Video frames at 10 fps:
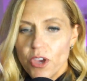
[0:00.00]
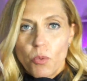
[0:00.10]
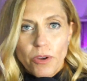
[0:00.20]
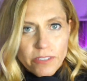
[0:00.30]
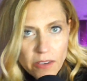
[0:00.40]

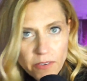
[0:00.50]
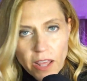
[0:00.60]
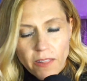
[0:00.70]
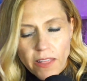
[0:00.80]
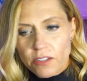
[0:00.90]
What Dave and
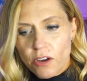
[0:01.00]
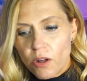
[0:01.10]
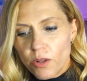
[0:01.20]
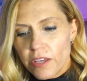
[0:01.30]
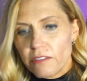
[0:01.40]
I like to
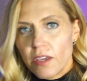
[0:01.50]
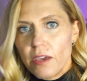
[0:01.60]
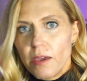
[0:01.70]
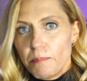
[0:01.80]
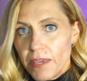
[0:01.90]
call is
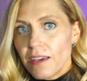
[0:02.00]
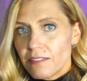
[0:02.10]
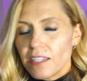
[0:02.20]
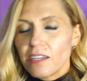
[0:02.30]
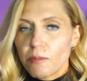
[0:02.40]

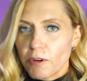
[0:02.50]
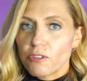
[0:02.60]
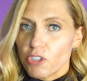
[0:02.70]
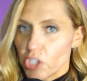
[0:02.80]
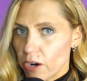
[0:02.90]
PSP, or
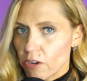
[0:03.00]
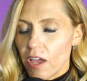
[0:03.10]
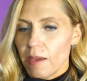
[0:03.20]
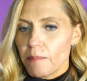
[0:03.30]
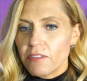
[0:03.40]
personal share
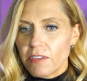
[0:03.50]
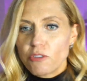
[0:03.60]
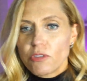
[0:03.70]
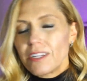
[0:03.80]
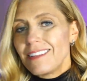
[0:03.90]
time, is
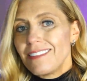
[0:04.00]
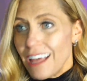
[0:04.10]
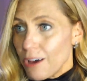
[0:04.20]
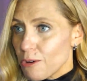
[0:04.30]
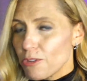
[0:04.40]
scheduling in
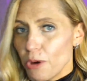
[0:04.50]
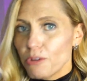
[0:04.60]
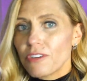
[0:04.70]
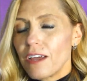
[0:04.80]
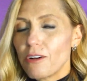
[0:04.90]

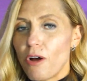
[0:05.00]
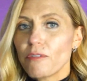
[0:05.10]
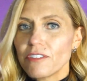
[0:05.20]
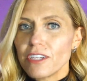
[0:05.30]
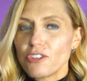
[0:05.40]
those kind of
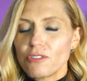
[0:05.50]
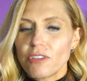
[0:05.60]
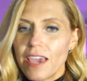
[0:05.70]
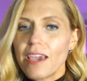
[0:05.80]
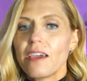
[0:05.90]
conversations
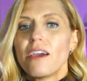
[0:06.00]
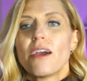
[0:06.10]
like, hey,